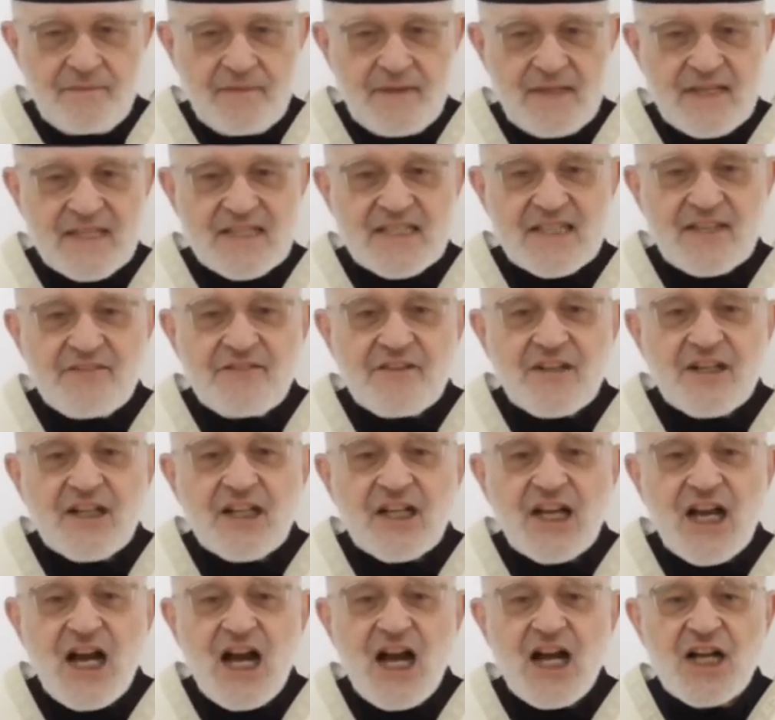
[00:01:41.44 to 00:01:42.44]
se
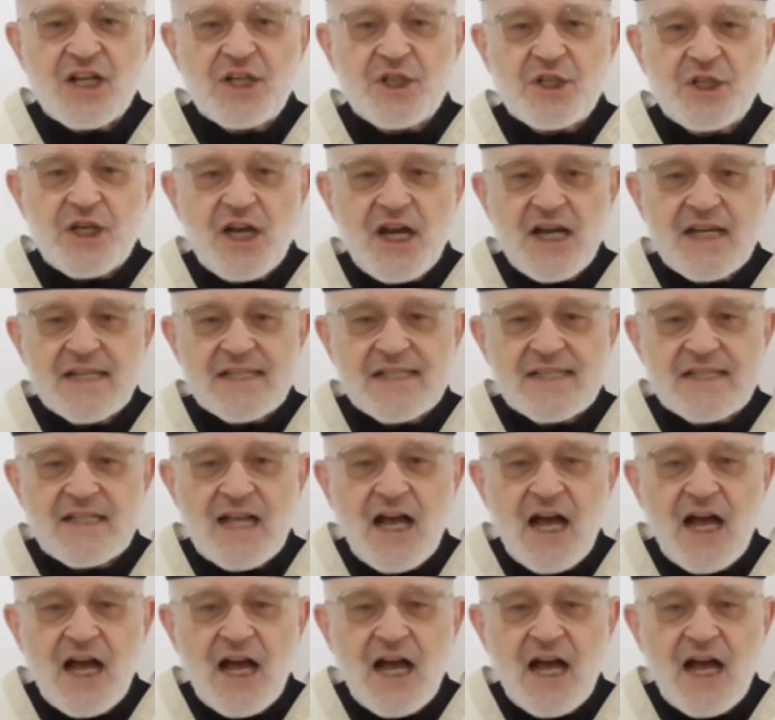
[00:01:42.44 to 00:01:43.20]
velká část